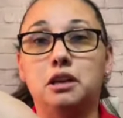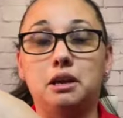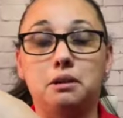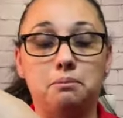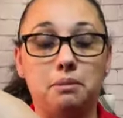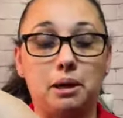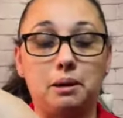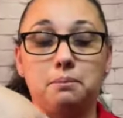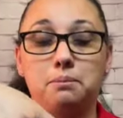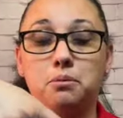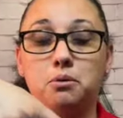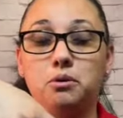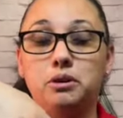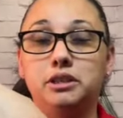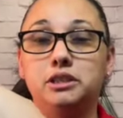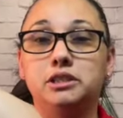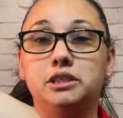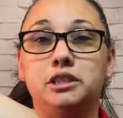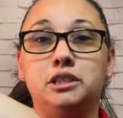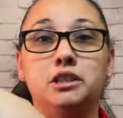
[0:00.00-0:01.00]
by
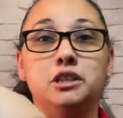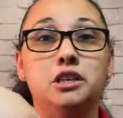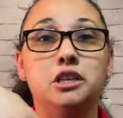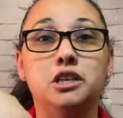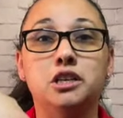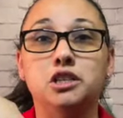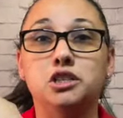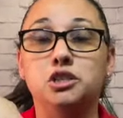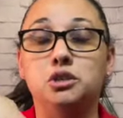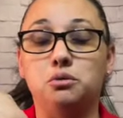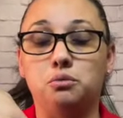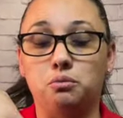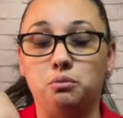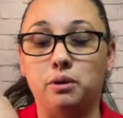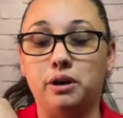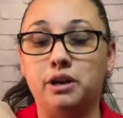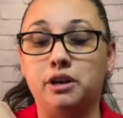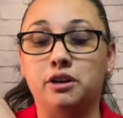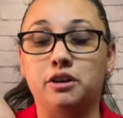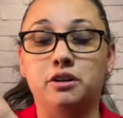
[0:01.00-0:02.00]
pointing to
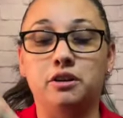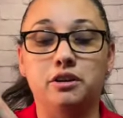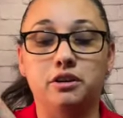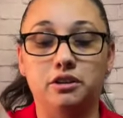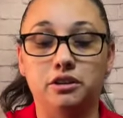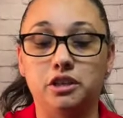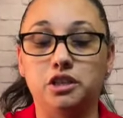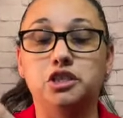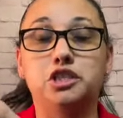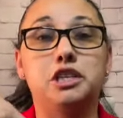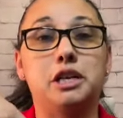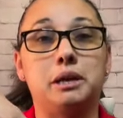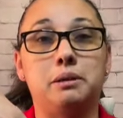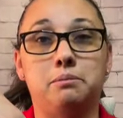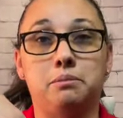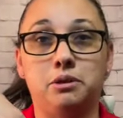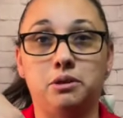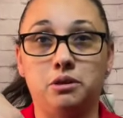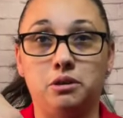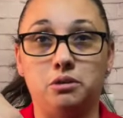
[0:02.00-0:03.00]
where the
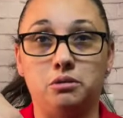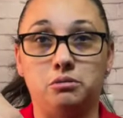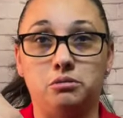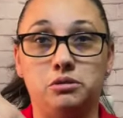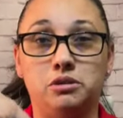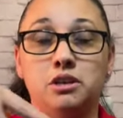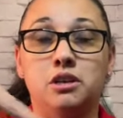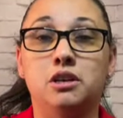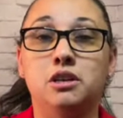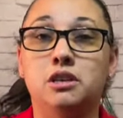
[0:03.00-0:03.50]
shape goes.